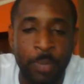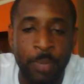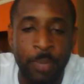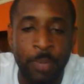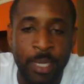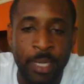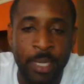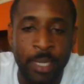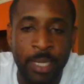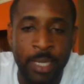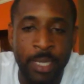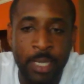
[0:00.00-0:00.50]

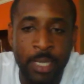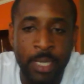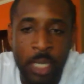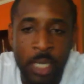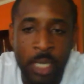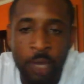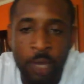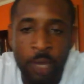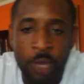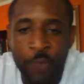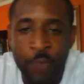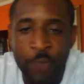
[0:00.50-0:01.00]
be
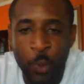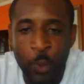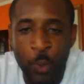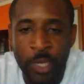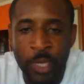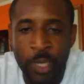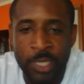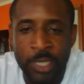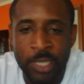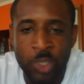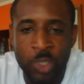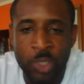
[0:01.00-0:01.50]

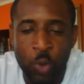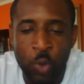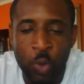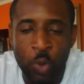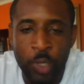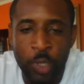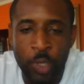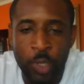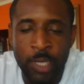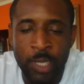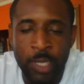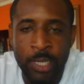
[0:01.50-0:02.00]
viewing this
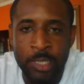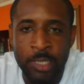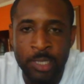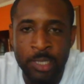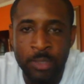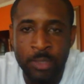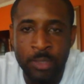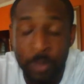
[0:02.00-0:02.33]
audience,